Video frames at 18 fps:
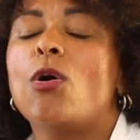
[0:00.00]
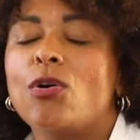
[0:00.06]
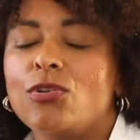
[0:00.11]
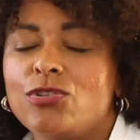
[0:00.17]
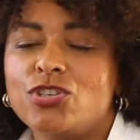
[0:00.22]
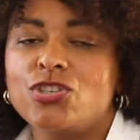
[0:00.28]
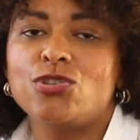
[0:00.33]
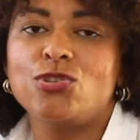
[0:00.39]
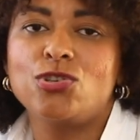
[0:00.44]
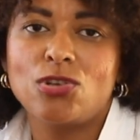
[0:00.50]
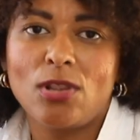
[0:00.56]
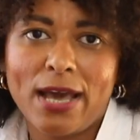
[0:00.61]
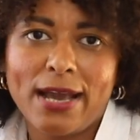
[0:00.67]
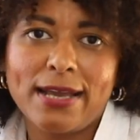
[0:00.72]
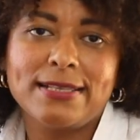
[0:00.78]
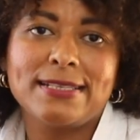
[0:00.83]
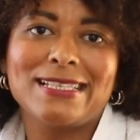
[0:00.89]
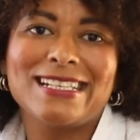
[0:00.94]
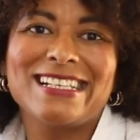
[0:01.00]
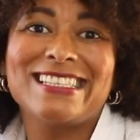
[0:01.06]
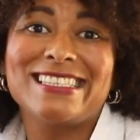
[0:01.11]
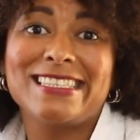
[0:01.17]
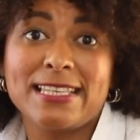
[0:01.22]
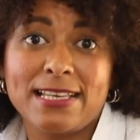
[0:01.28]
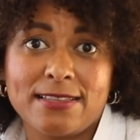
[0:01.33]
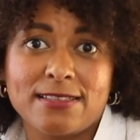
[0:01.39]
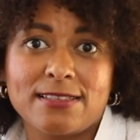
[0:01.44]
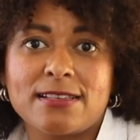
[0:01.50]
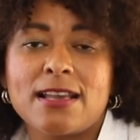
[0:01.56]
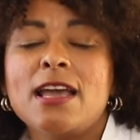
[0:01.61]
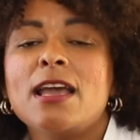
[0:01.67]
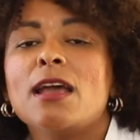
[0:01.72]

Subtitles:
on July 16th,